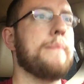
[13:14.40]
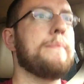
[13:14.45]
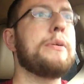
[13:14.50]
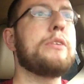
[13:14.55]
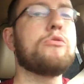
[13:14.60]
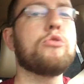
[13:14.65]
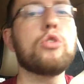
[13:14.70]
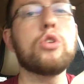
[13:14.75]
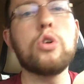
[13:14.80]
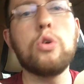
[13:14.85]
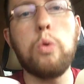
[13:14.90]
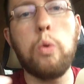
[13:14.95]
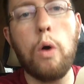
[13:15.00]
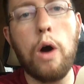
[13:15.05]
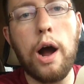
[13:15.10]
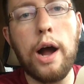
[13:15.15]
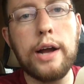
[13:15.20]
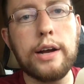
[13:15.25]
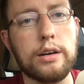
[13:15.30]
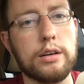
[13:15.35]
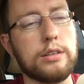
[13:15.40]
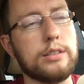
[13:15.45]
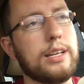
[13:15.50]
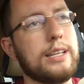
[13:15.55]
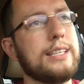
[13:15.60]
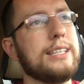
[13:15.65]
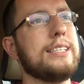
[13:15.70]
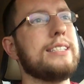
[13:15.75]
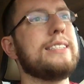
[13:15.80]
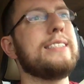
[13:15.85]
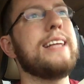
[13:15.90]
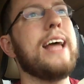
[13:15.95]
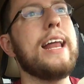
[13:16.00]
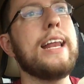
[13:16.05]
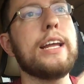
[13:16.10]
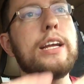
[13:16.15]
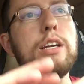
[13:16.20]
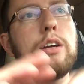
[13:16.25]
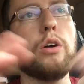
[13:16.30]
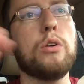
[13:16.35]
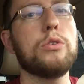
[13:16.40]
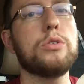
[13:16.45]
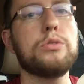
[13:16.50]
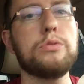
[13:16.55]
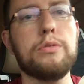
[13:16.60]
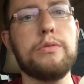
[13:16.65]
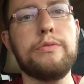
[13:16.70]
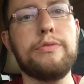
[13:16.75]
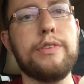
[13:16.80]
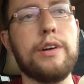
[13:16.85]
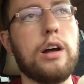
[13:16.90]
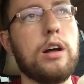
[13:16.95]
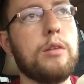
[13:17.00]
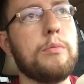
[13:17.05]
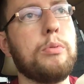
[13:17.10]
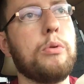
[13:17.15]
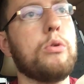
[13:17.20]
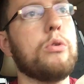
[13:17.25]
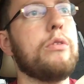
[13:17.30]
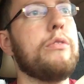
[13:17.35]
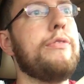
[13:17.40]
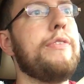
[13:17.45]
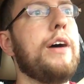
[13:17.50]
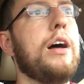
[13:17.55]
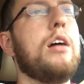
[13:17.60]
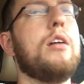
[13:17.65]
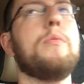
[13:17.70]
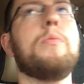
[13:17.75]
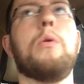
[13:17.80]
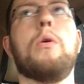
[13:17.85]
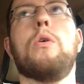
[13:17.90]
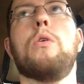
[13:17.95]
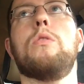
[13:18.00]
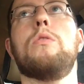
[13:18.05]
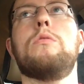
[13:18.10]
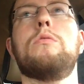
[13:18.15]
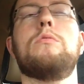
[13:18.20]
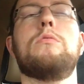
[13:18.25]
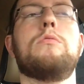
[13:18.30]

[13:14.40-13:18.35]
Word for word: and be required that this netting goes from foul pole to foul pole?